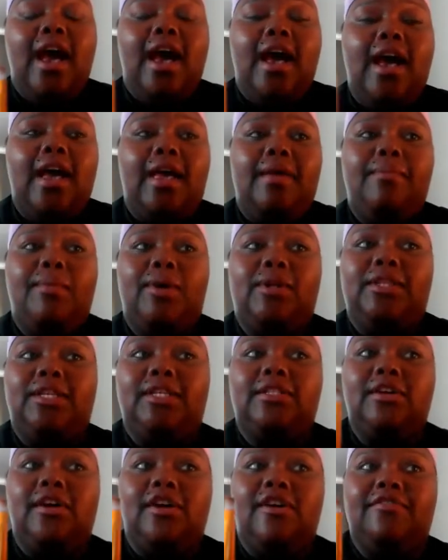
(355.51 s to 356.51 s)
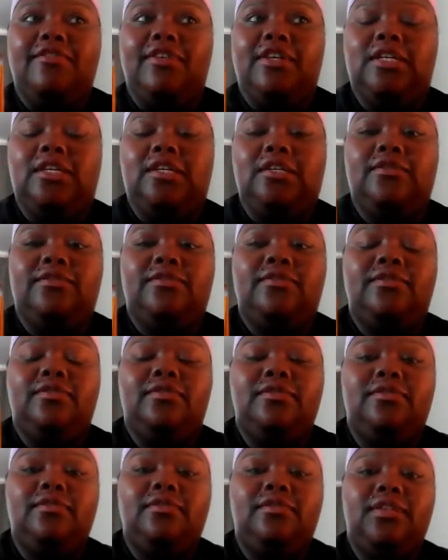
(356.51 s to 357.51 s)
I bought this off of
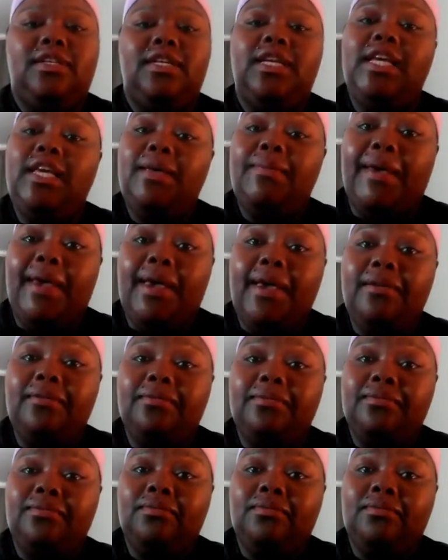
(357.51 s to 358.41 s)
eBay.